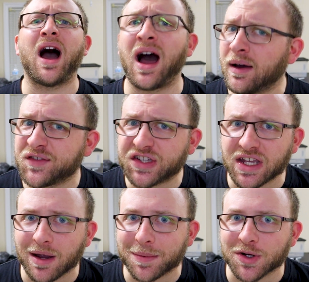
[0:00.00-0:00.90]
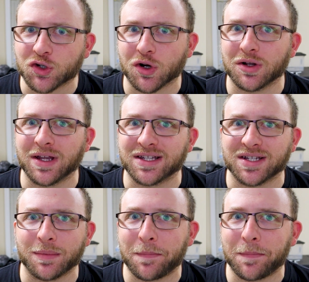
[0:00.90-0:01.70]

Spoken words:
Obviously, I'm going to trickle in some